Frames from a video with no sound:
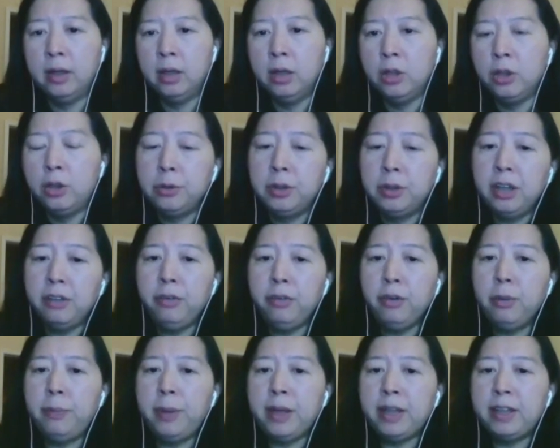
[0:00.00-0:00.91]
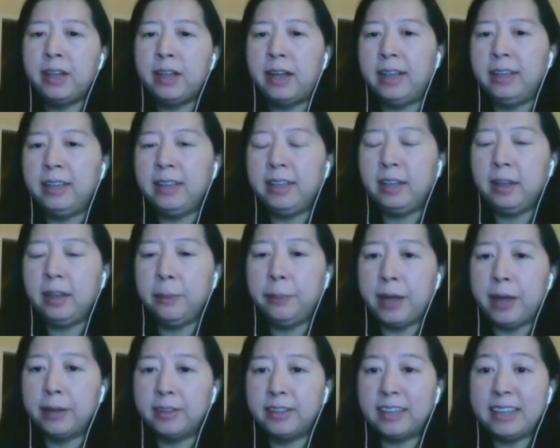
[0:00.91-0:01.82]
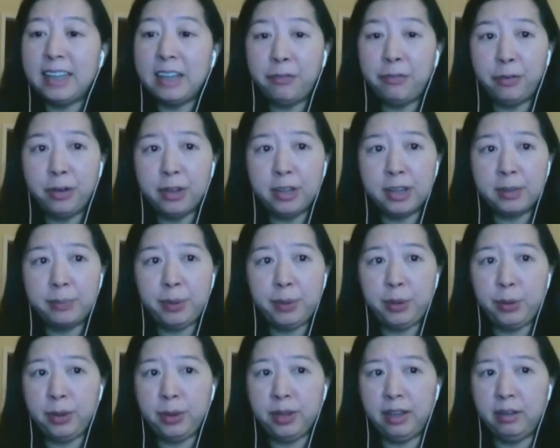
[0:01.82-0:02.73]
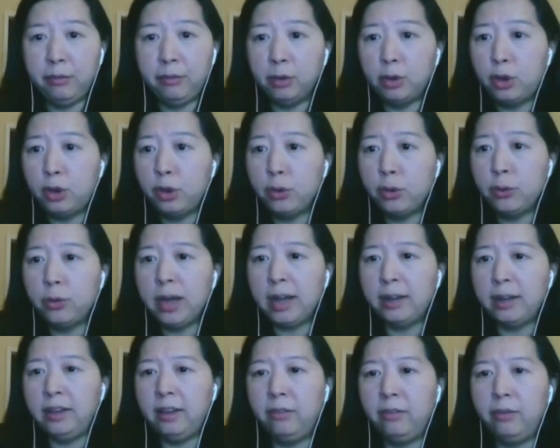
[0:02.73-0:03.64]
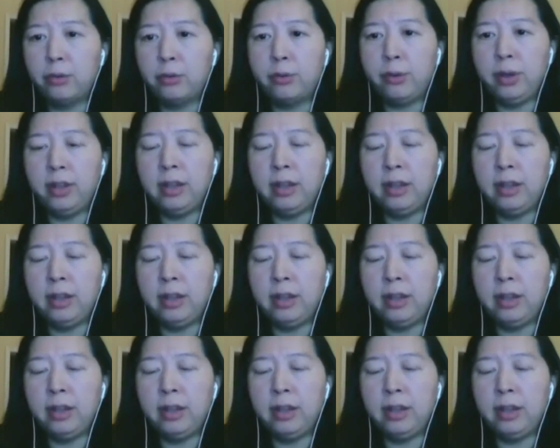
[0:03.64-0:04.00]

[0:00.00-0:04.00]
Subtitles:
To give you a better idea about the difference between level 2 and level 3,